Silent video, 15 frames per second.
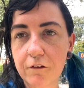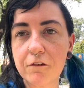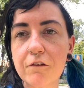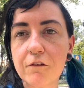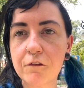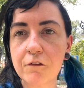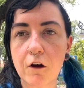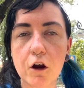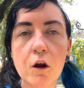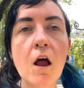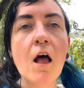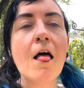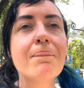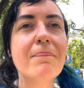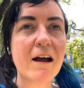So
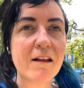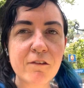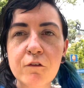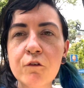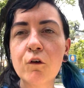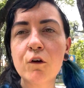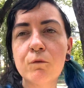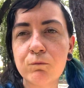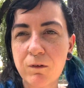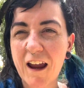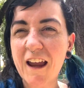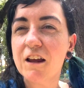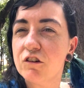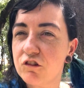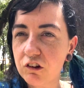that's the sort of
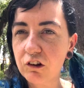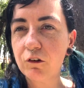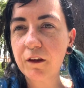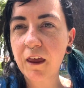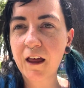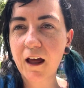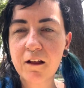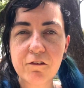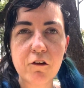range you're looking at.